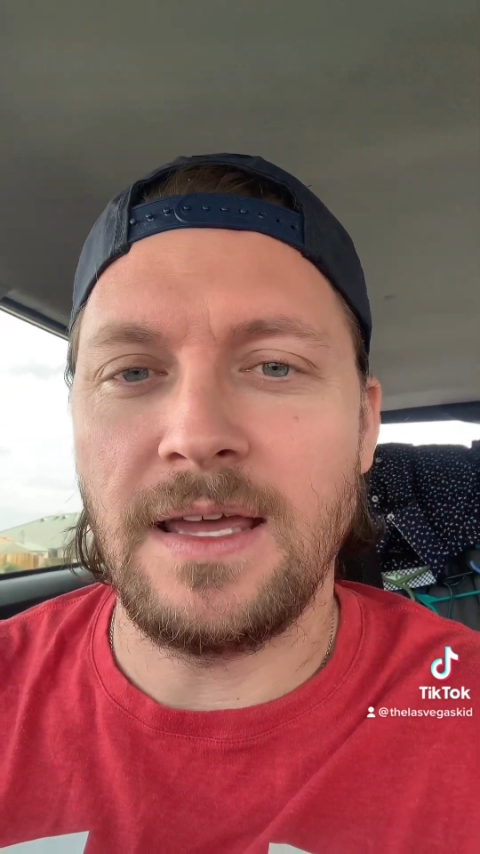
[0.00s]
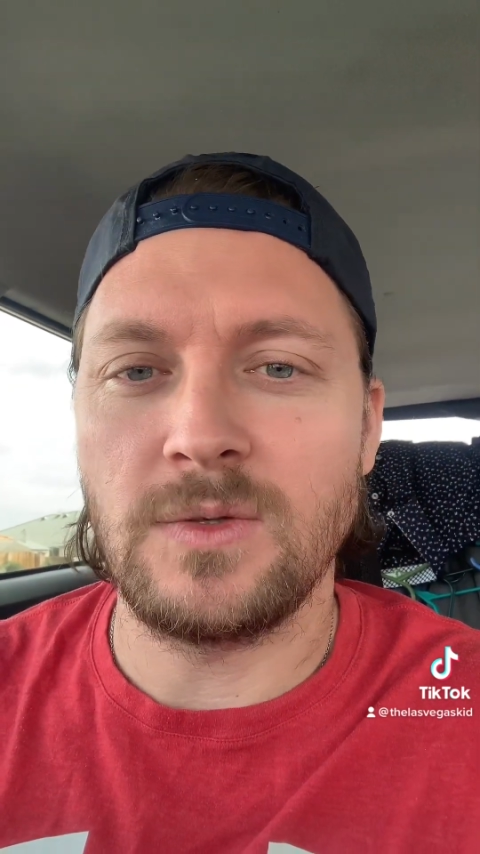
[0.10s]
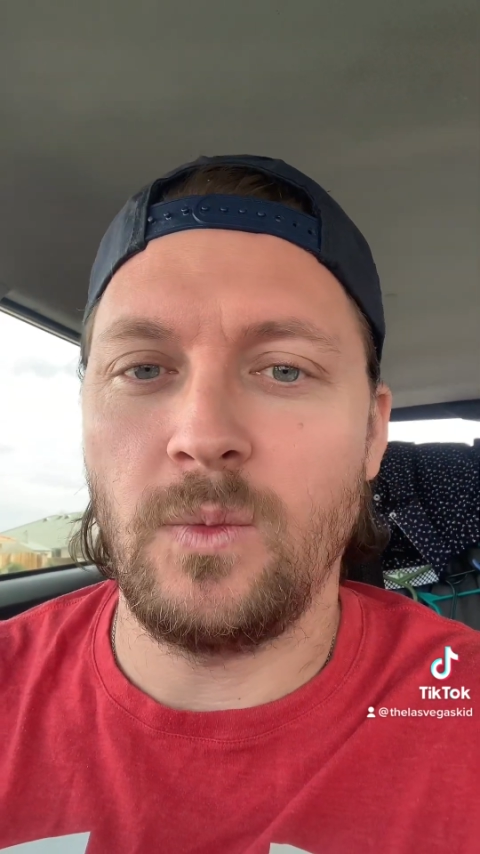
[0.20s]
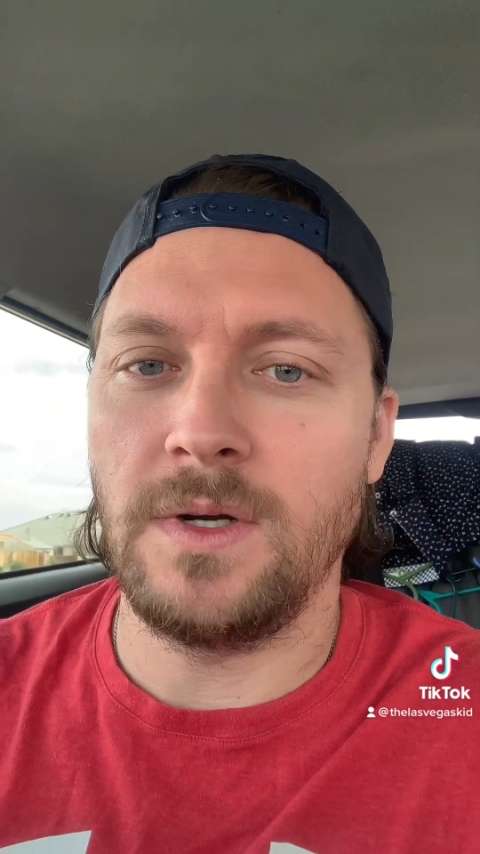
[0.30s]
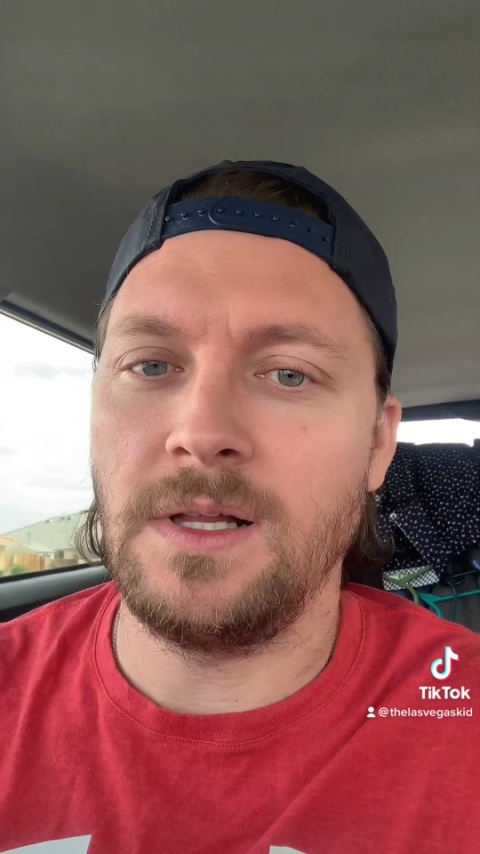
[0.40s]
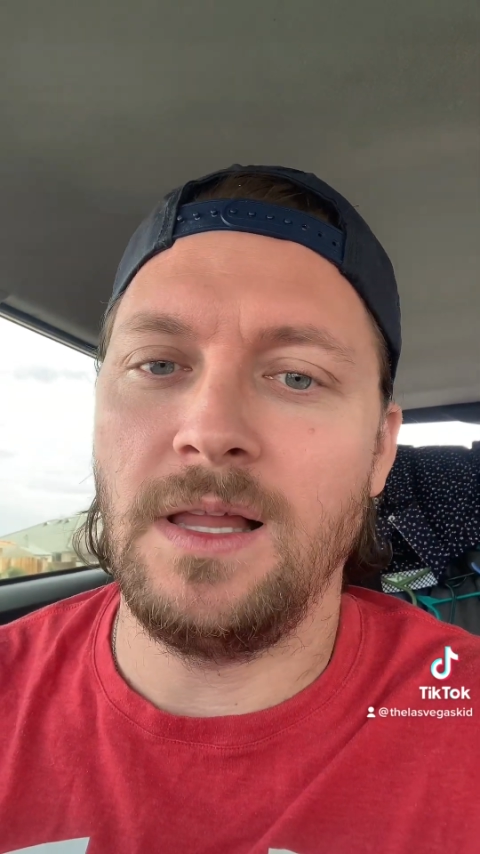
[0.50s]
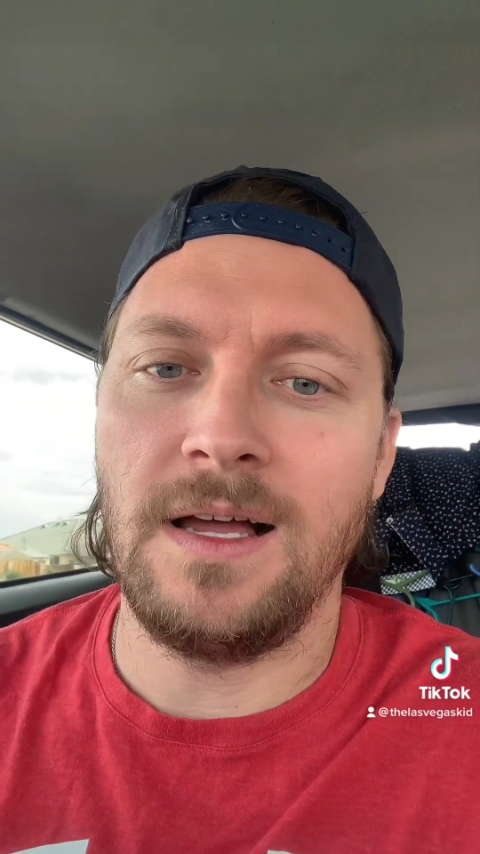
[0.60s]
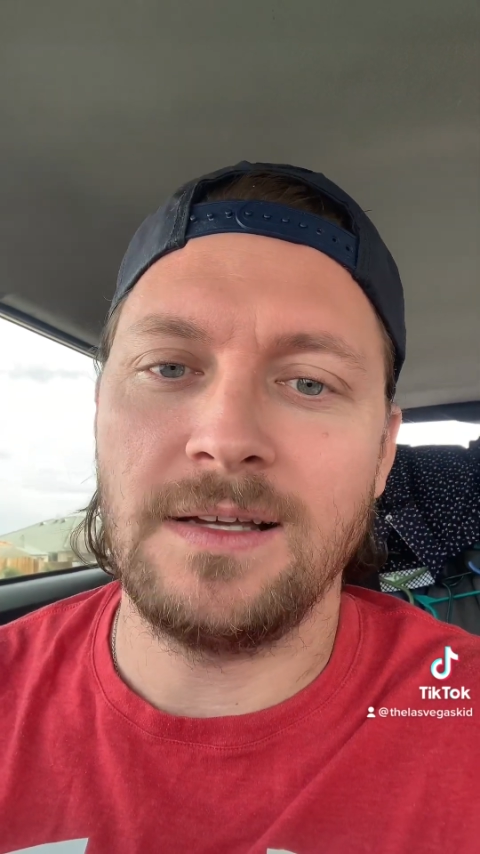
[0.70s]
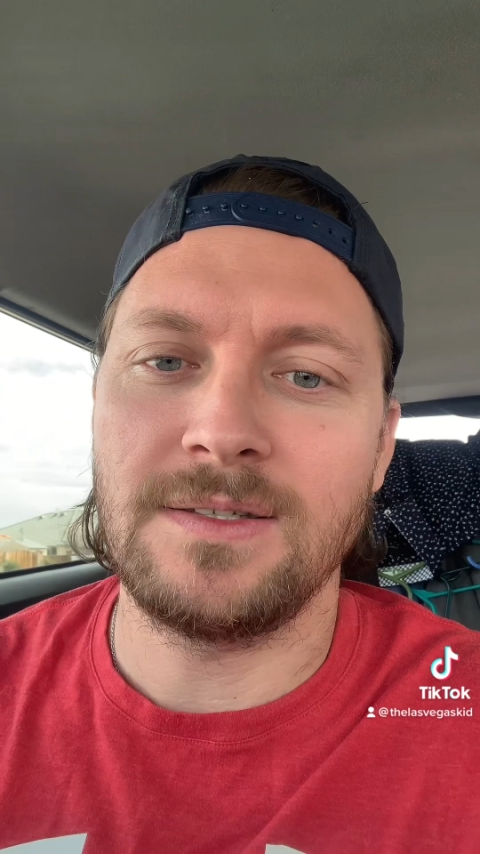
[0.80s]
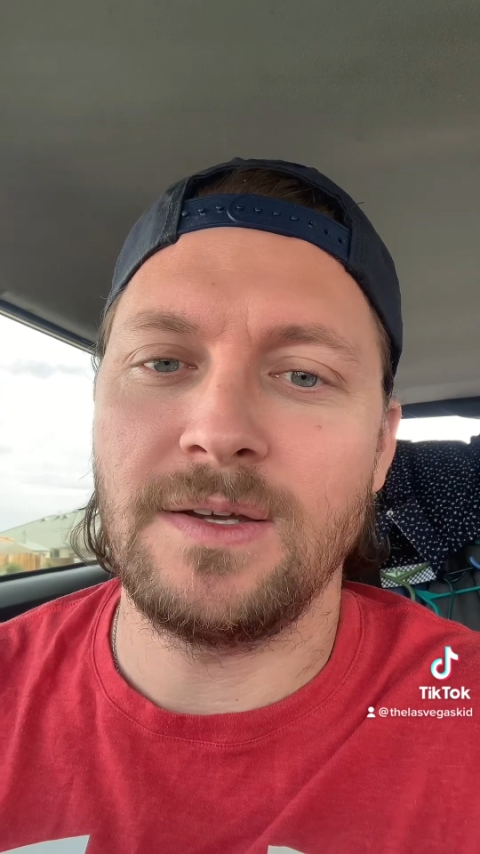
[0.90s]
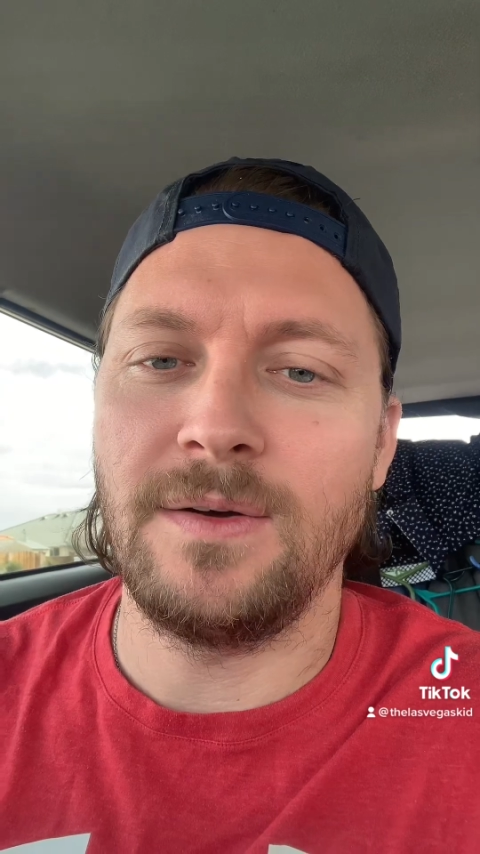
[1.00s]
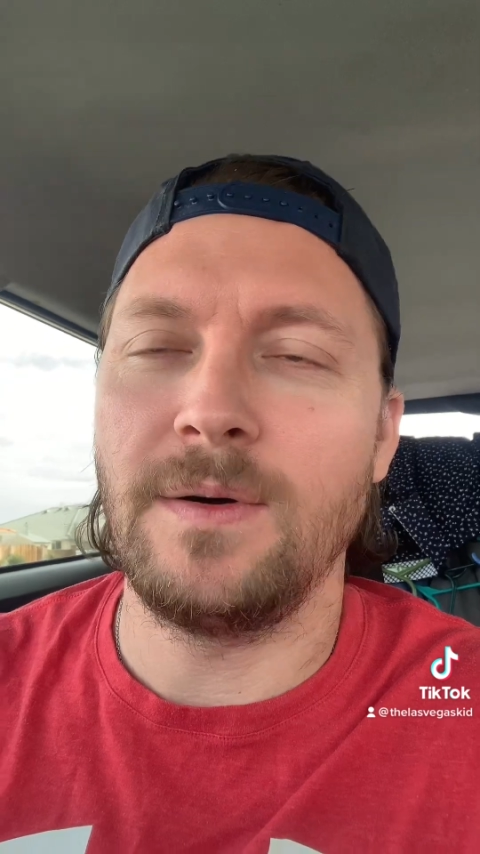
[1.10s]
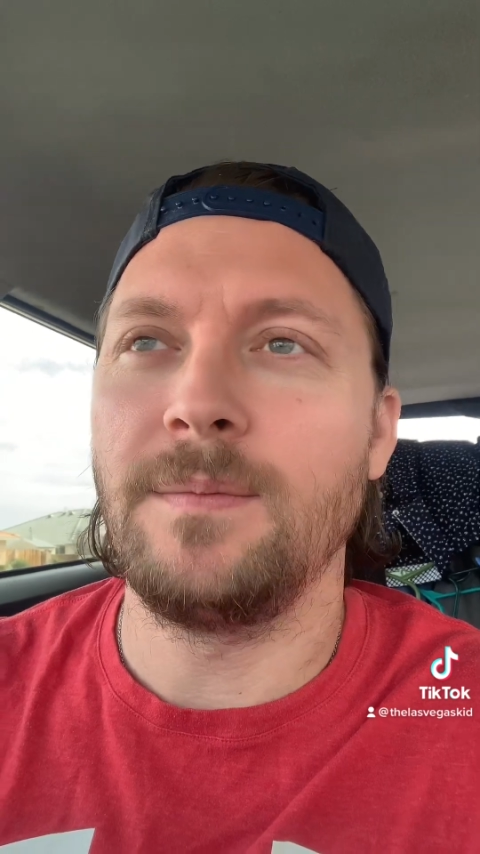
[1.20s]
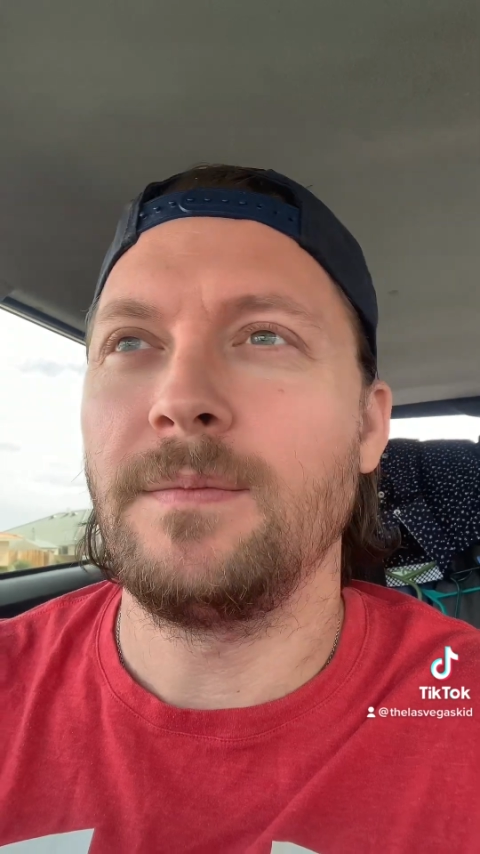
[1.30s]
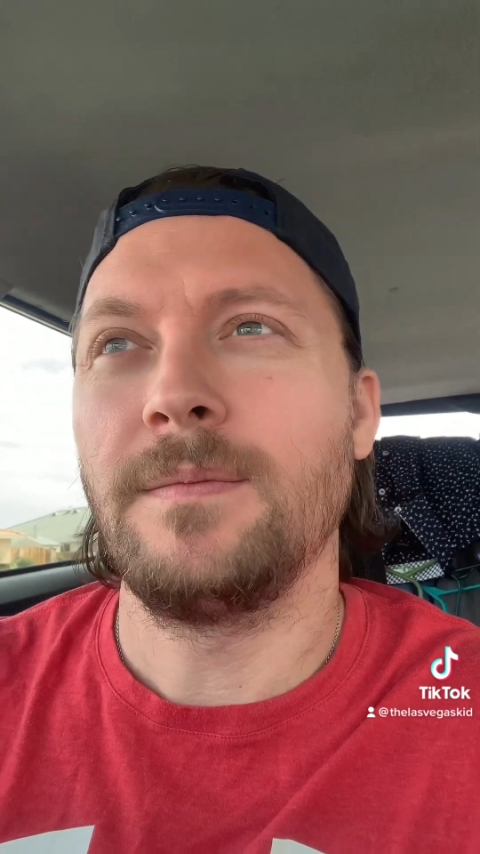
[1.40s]
It's one o'clock,
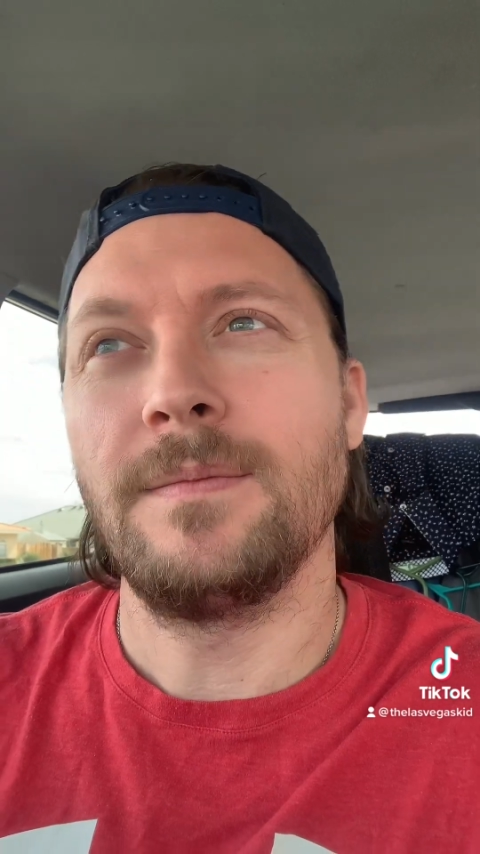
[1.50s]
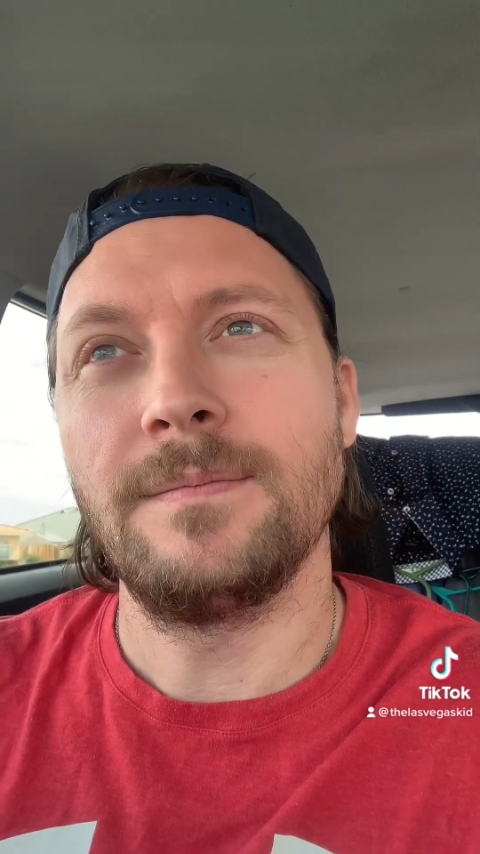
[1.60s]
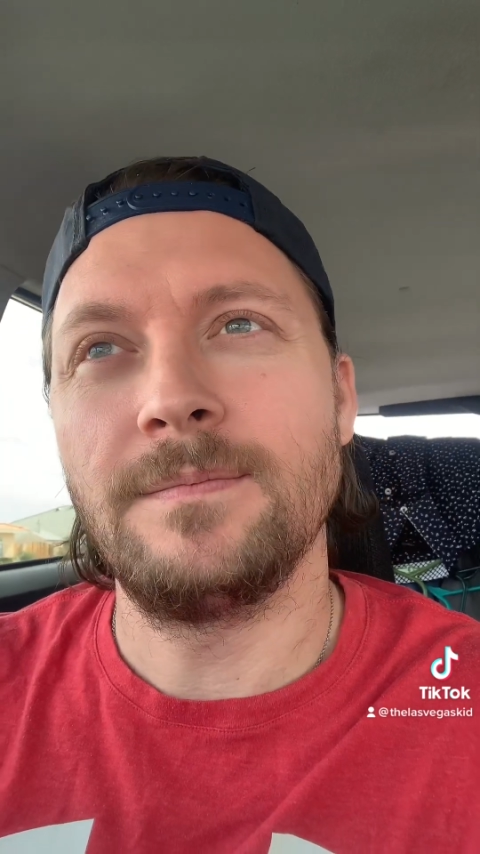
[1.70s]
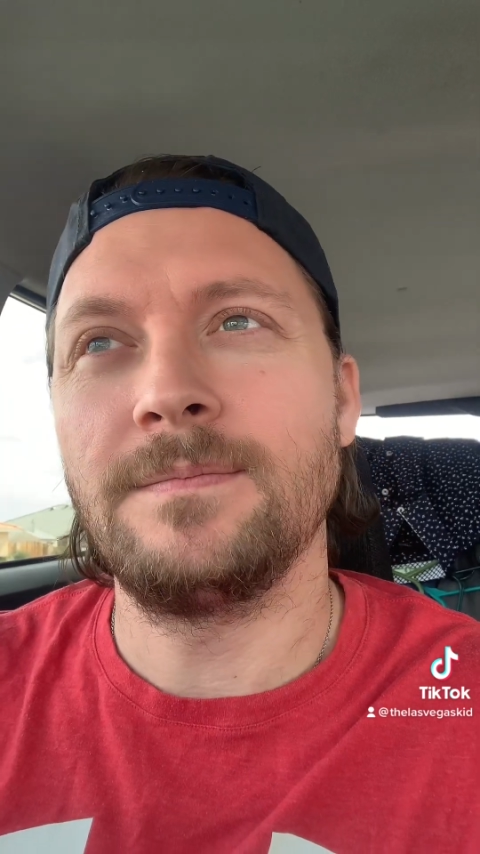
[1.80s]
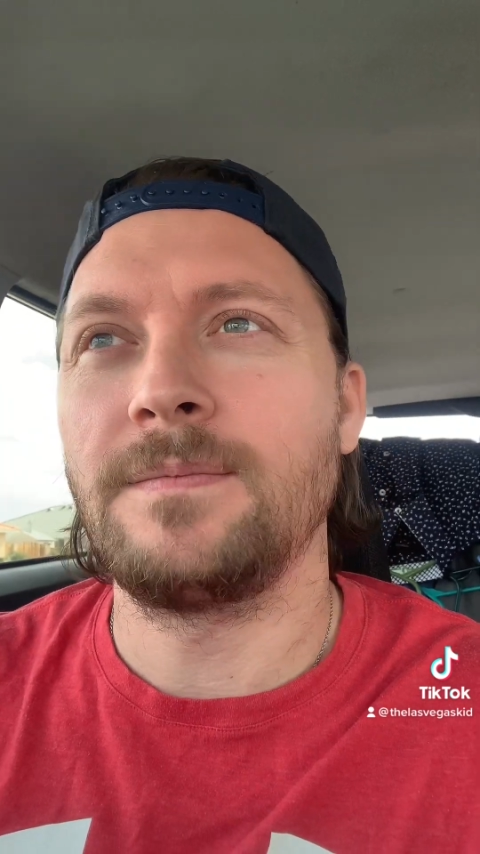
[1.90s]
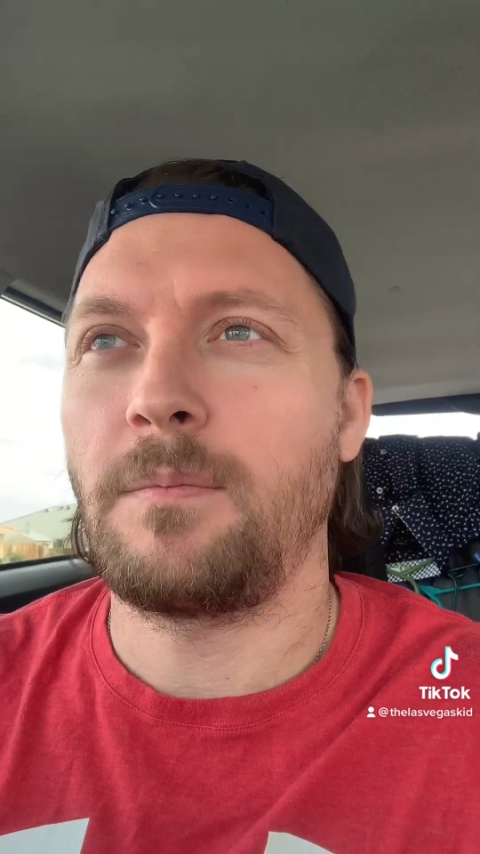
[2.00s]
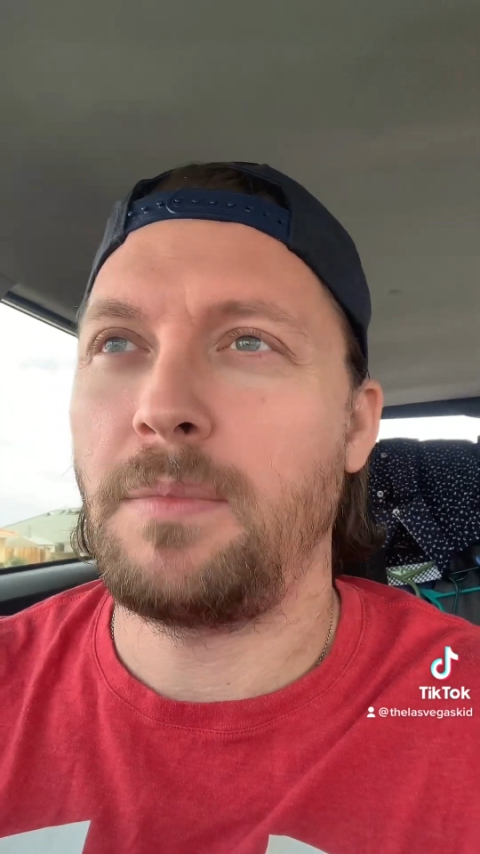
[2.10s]
so mm,